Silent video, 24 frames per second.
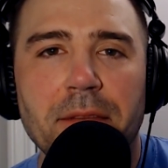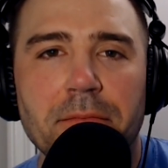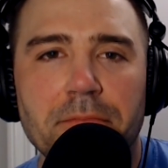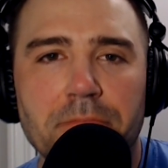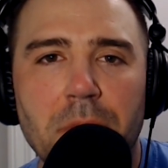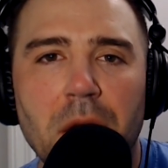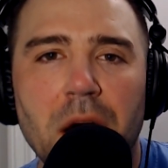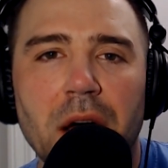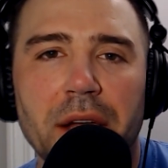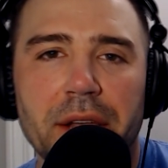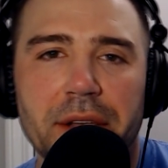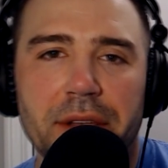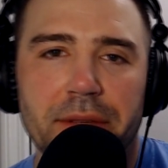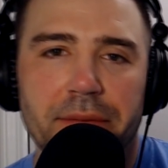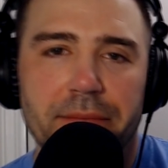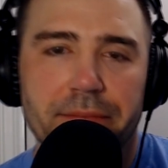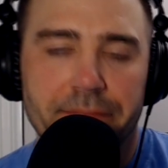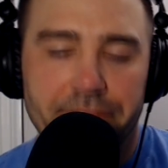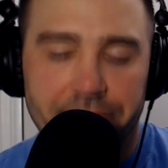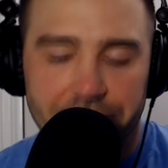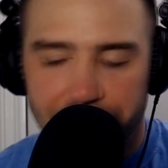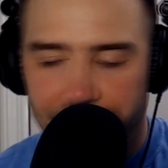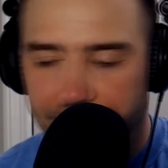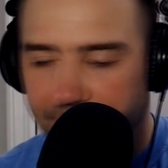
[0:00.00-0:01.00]
and mud.
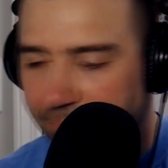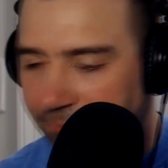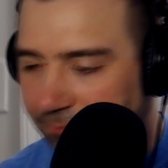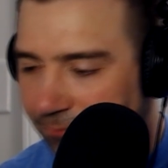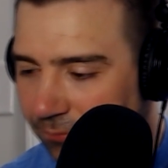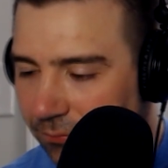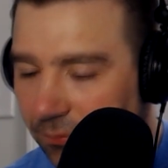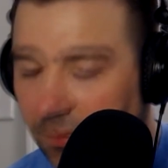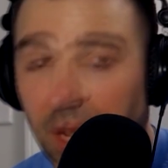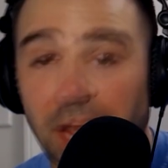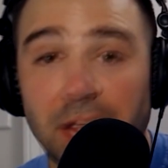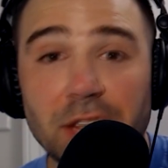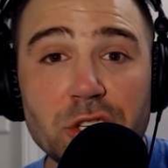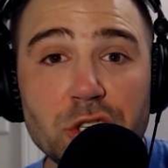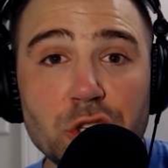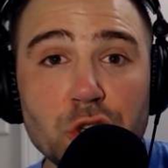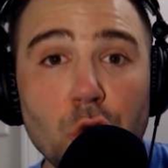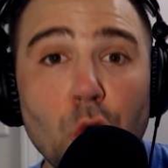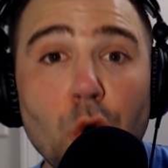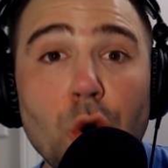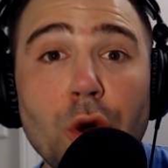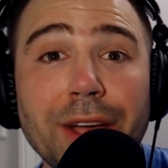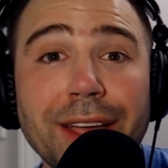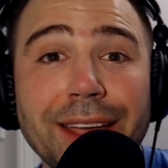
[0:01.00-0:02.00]

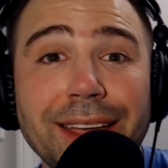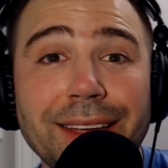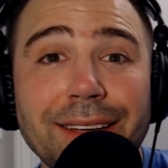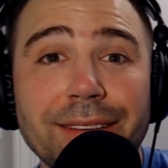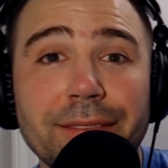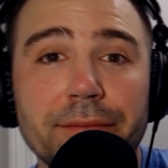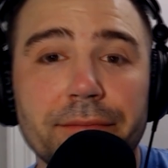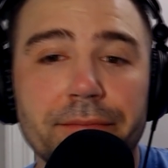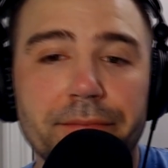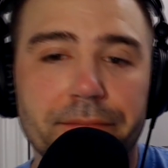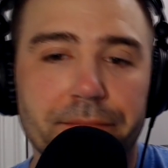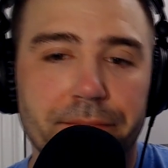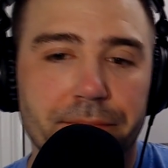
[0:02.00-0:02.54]
Enjoy.